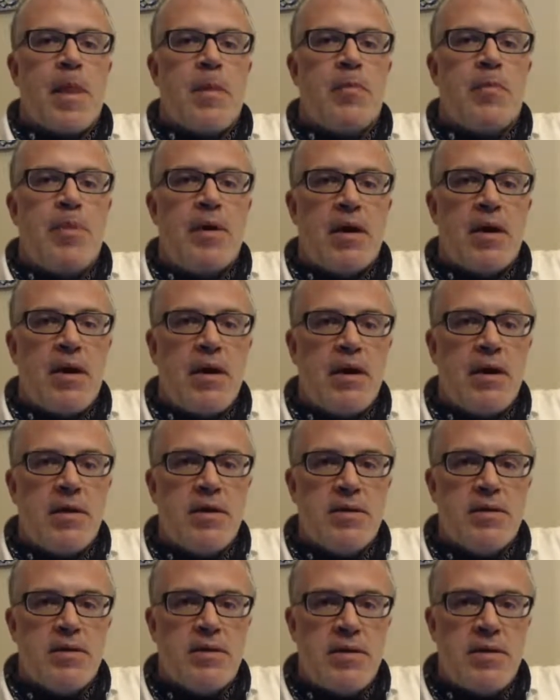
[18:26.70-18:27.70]

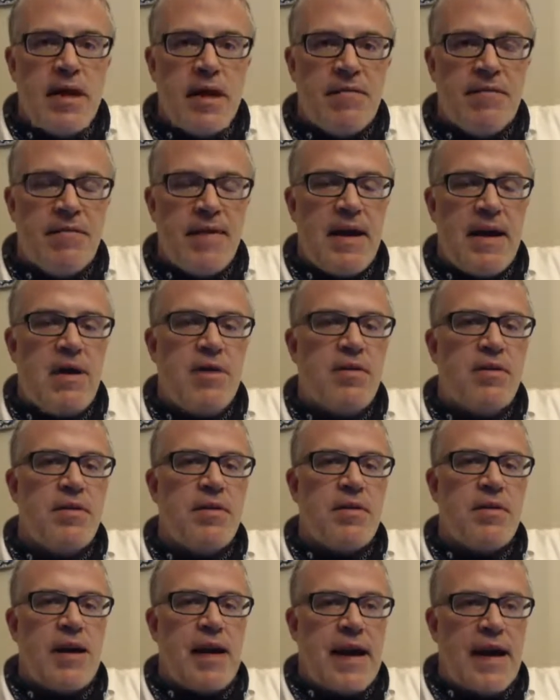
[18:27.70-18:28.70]
because they
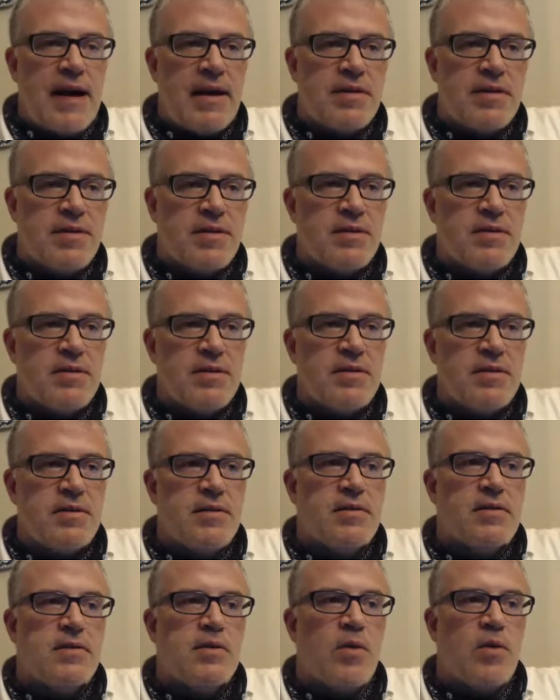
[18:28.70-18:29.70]
found that,
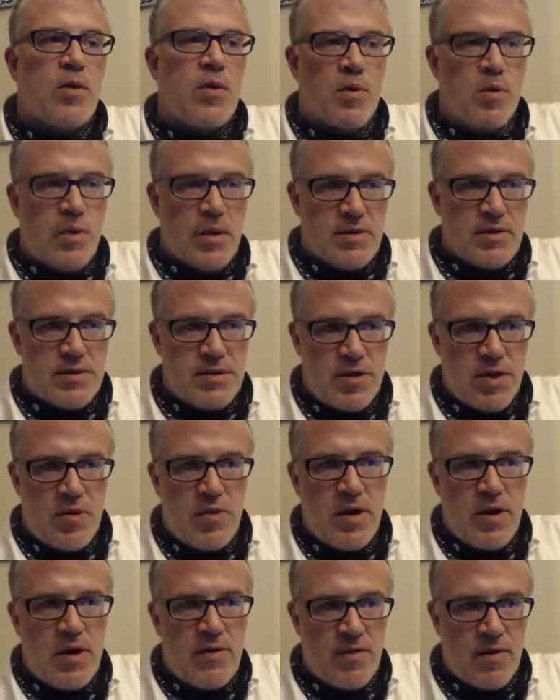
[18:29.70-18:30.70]
or was
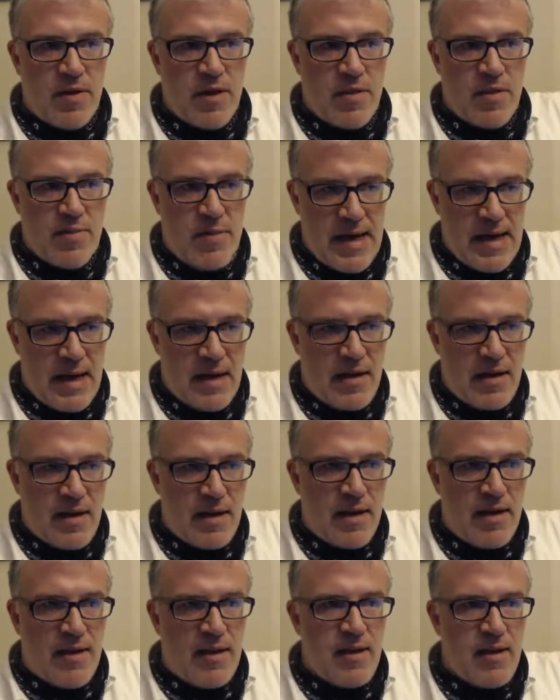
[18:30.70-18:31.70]
decreed for them that,
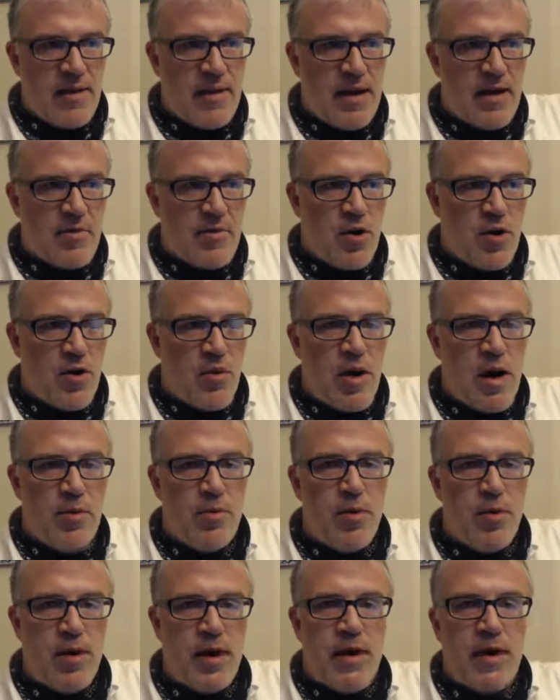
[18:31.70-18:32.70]
and then they
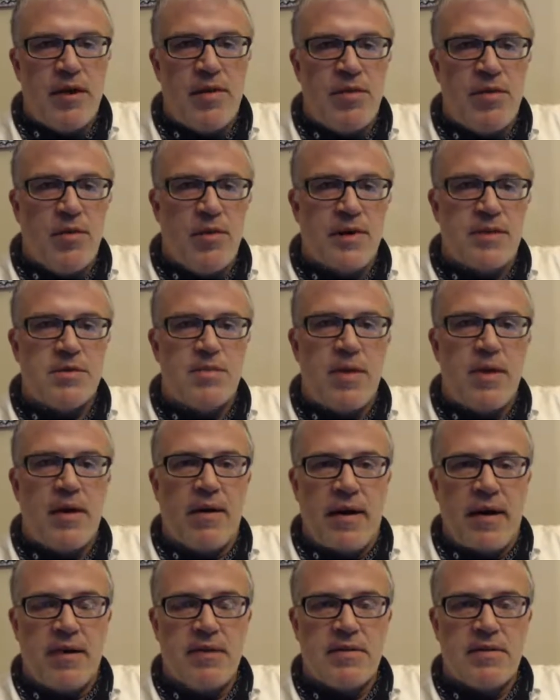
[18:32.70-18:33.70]
corroborated it through
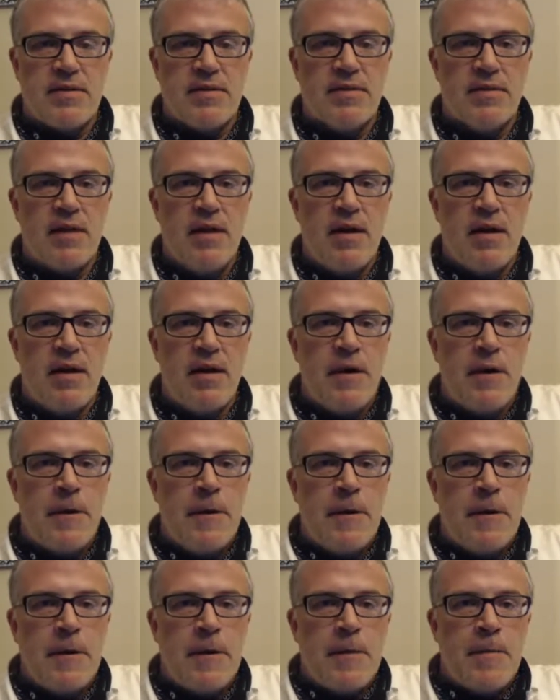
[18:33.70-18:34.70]
experience,
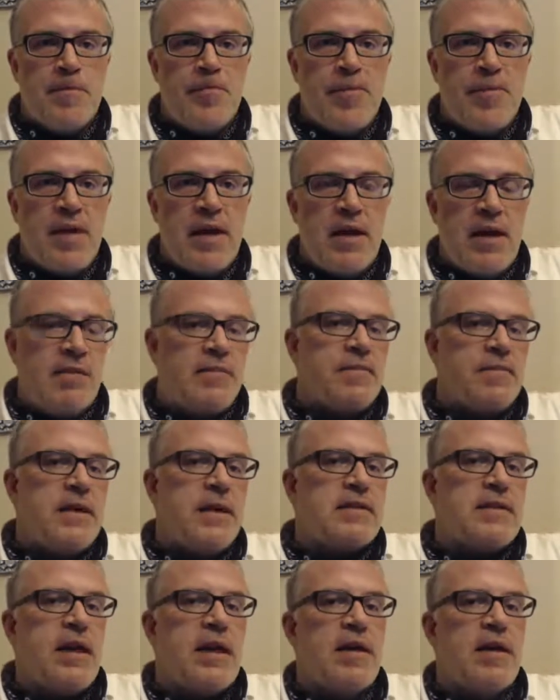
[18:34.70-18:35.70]
that if
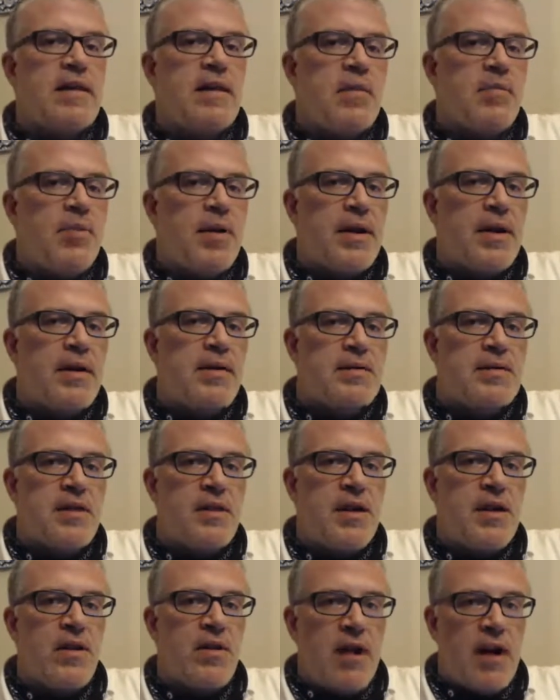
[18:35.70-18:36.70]
they take the abundance
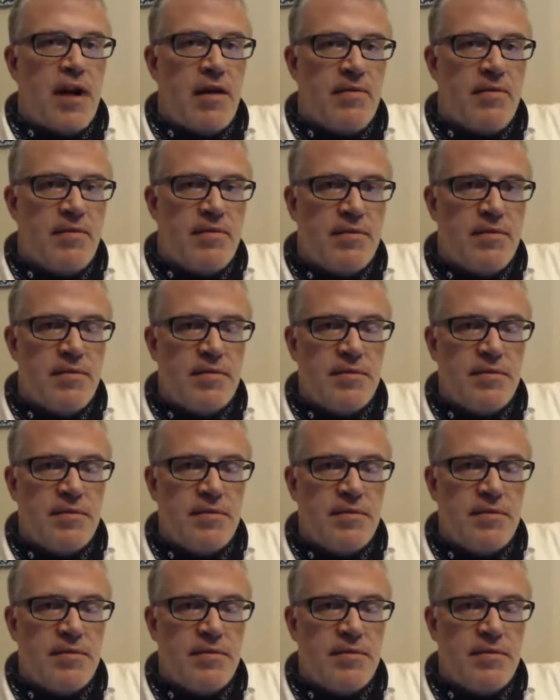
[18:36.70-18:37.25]
in their life